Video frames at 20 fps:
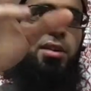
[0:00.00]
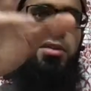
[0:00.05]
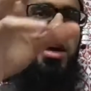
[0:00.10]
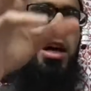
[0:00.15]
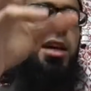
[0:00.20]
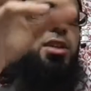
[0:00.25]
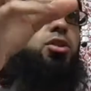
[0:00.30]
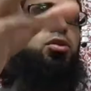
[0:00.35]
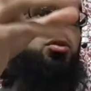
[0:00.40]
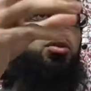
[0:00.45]

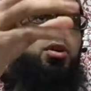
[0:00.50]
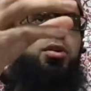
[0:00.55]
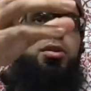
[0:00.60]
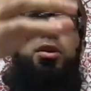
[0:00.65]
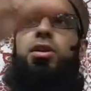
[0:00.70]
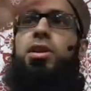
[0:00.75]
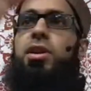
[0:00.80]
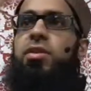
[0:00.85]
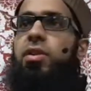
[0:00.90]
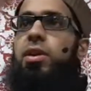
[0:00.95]
as you know, there
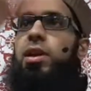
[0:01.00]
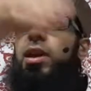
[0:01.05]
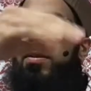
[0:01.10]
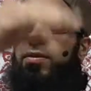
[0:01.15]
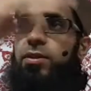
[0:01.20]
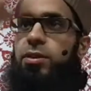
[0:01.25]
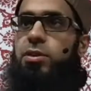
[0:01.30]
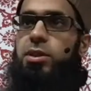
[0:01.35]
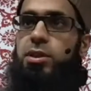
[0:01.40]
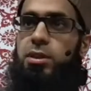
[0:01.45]
are different
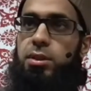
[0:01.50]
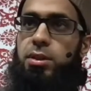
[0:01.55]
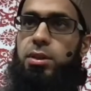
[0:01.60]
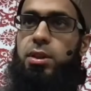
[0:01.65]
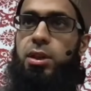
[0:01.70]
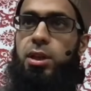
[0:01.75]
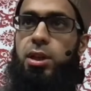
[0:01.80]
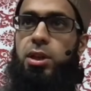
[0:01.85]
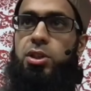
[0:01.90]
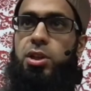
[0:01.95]
levels
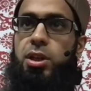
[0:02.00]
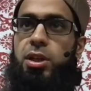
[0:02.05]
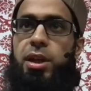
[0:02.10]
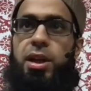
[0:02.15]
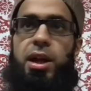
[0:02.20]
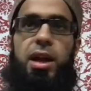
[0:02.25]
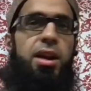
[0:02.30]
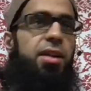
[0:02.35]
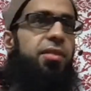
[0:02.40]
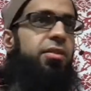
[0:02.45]
in Jannah.
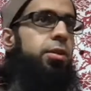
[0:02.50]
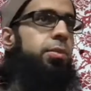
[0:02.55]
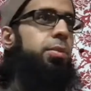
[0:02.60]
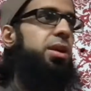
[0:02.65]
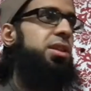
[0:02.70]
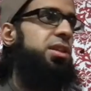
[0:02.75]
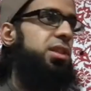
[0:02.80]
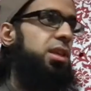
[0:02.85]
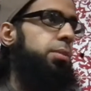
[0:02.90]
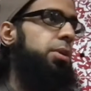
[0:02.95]
Not
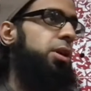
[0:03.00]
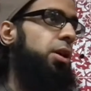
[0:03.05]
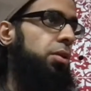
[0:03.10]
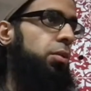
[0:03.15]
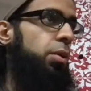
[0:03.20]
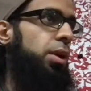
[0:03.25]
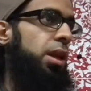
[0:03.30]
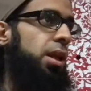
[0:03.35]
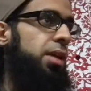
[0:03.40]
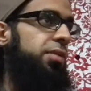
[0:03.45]
everybody's going to be on
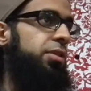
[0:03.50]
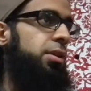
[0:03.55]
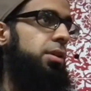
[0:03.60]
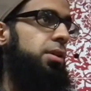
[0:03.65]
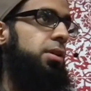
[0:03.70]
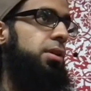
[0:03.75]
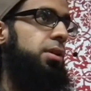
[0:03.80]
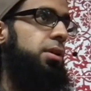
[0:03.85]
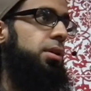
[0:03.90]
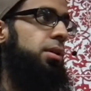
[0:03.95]
one level.
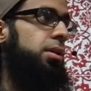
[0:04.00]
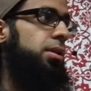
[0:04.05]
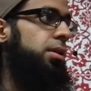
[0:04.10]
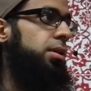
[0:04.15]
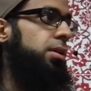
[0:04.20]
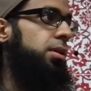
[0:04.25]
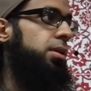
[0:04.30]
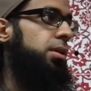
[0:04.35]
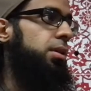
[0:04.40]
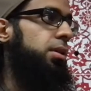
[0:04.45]

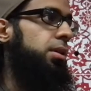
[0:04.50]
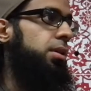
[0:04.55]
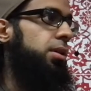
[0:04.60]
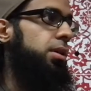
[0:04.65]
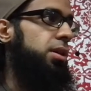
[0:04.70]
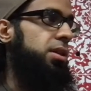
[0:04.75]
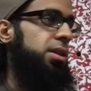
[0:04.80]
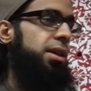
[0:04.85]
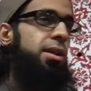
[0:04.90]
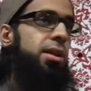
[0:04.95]

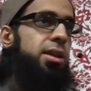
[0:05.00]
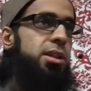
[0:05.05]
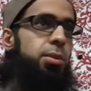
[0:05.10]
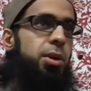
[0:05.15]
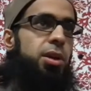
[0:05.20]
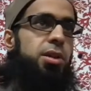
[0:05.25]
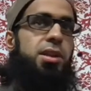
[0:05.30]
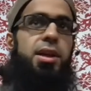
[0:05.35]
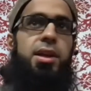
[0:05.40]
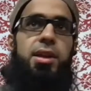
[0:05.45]
Because Allah
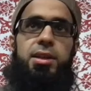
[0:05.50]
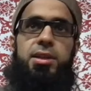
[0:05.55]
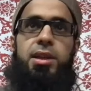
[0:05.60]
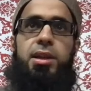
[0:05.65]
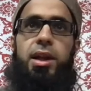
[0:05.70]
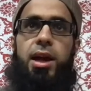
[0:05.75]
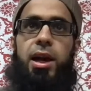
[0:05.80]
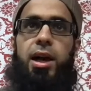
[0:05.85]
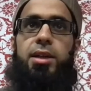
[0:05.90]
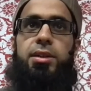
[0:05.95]
subhanahu wa ta'ala is
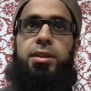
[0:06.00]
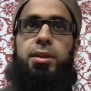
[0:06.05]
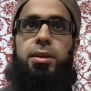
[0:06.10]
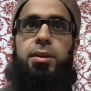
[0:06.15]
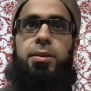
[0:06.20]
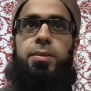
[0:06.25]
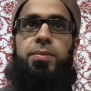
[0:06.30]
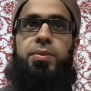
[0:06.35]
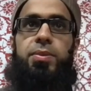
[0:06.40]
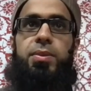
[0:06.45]
al-adil.
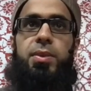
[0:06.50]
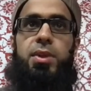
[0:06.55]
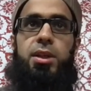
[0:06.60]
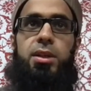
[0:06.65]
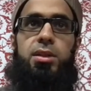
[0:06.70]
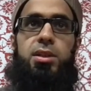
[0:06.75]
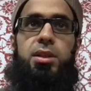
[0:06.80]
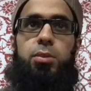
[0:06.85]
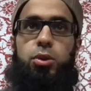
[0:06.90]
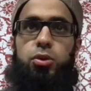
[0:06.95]
He
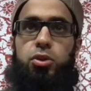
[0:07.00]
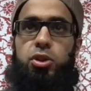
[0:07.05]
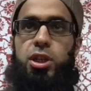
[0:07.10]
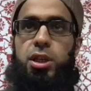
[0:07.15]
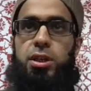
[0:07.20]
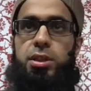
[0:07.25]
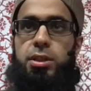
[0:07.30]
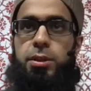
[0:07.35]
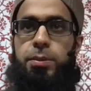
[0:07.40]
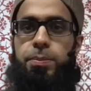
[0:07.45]
is the most just.